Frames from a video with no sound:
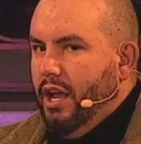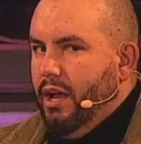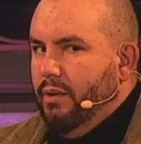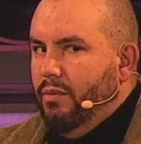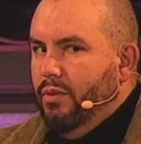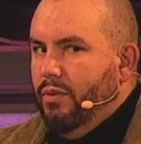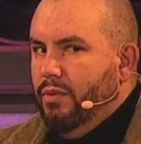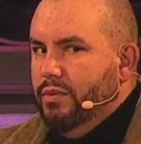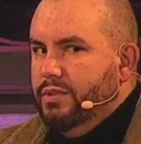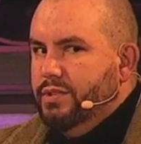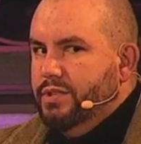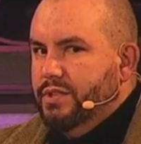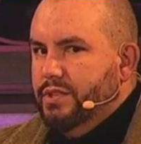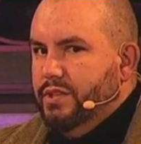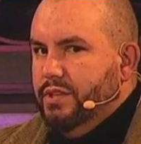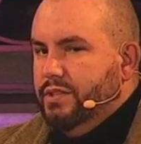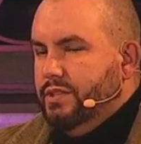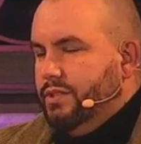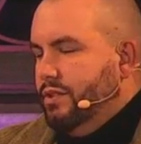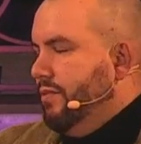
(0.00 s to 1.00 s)
And what was,
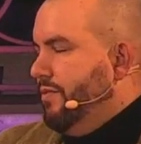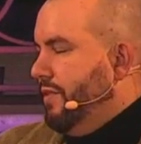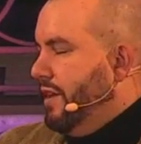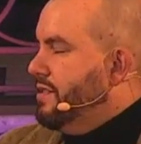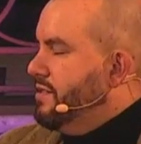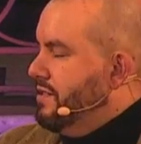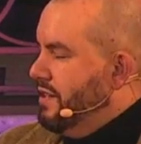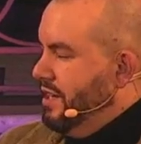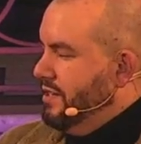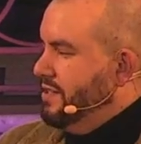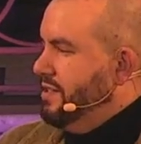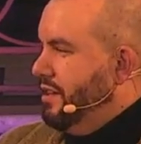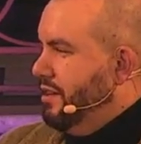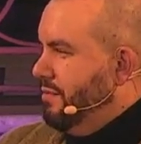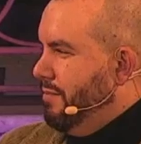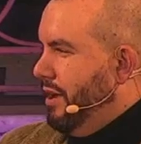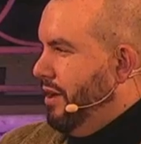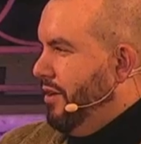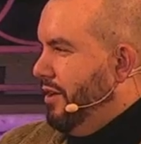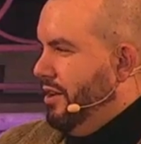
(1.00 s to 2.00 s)
is so fascinating
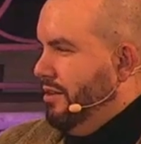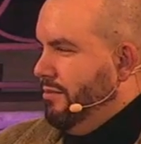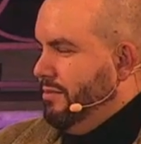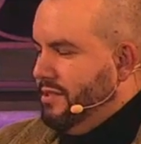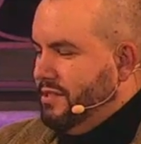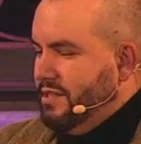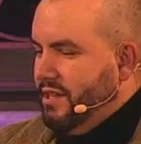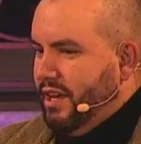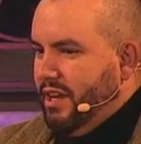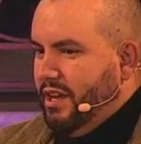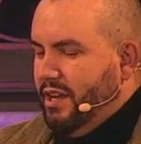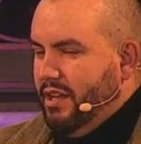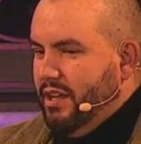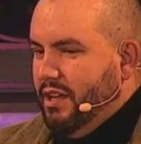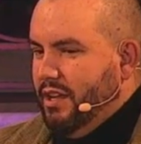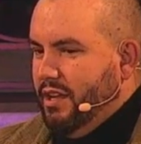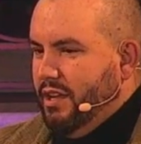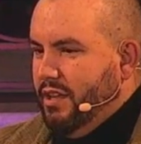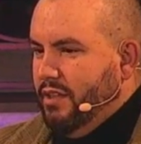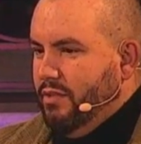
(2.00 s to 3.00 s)
about him is that
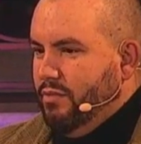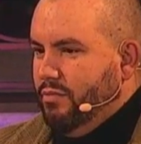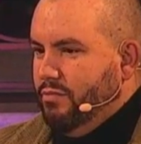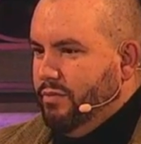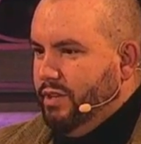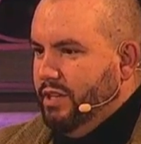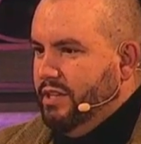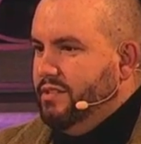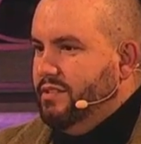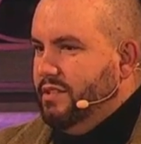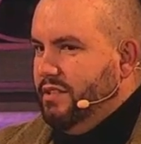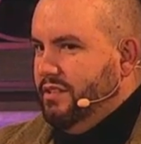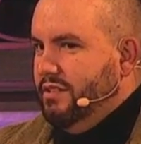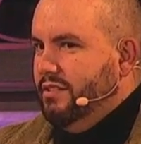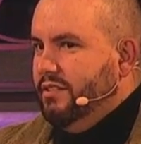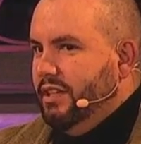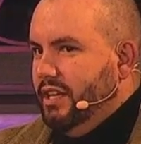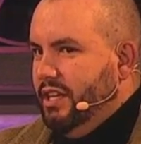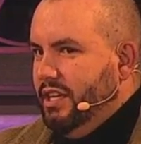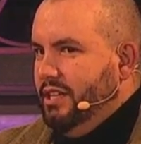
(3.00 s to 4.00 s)
the
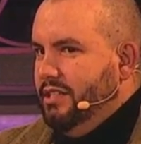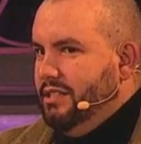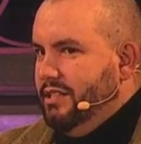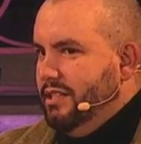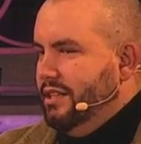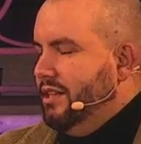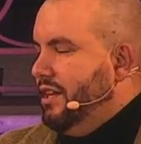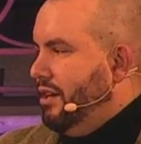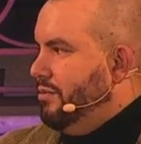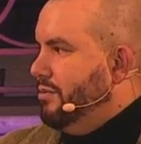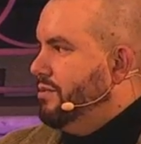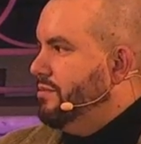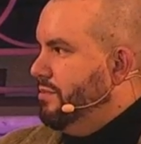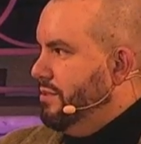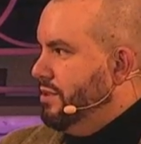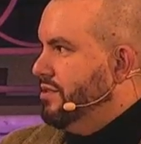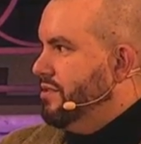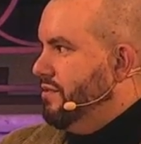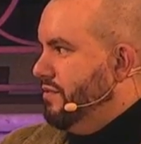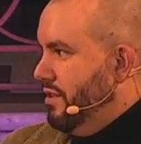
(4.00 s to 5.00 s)
reason that he did that was
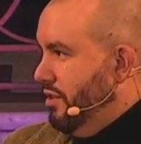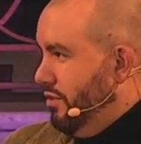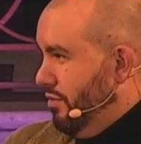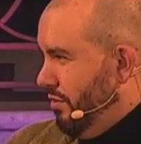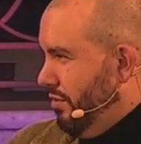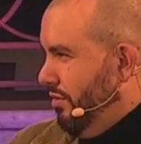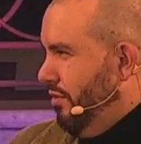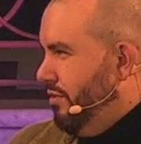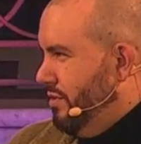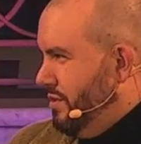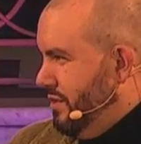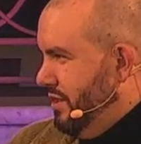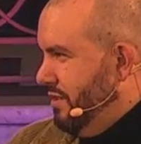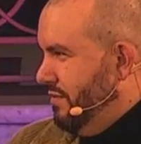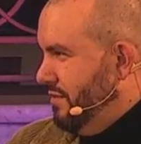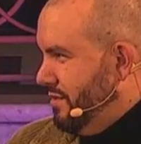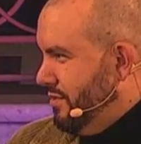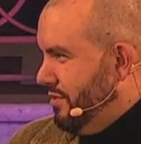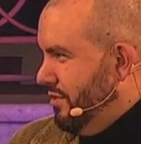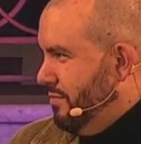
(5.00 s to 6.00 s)
because of the
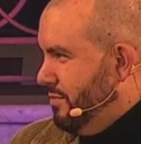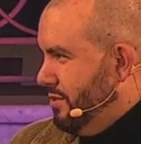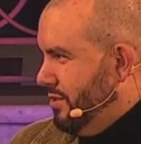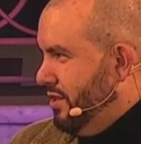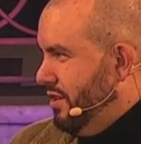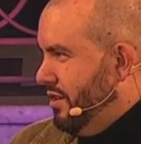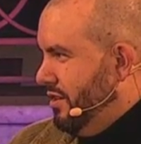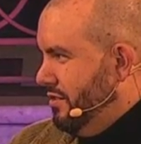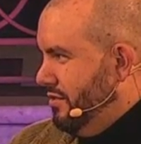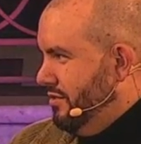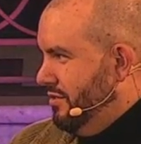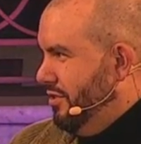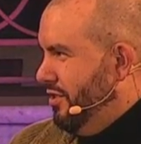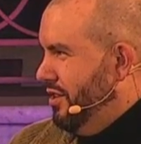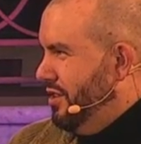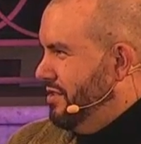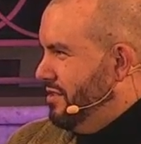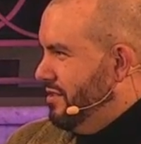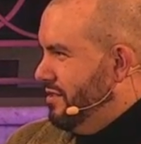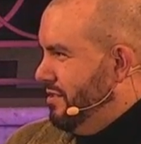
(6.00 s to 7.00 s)
authority of Scripture,
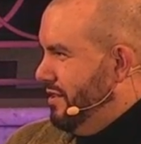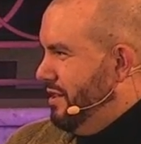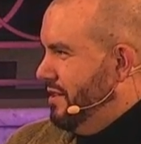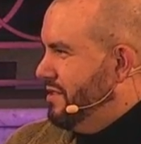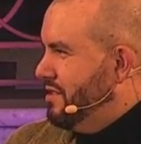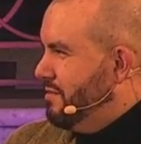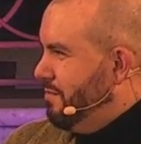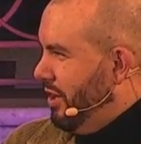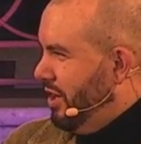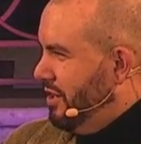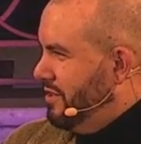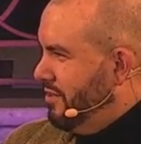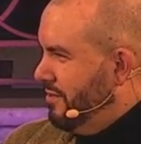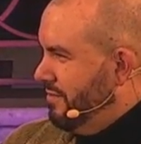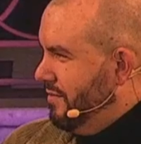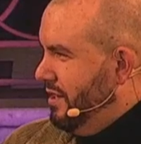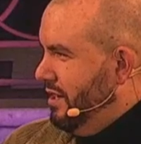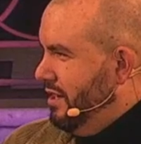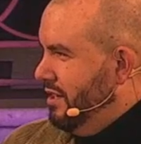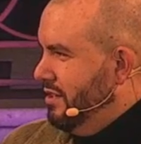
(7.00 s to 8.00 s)
not in, in spite
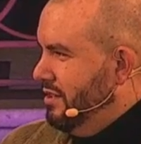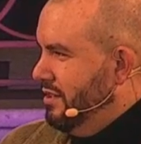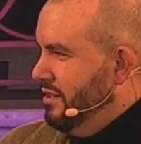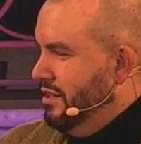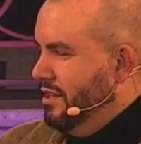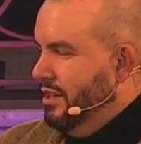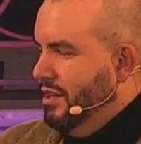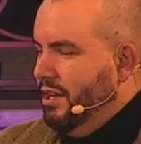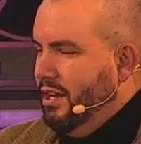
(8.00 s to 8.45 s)
of it. Yeah.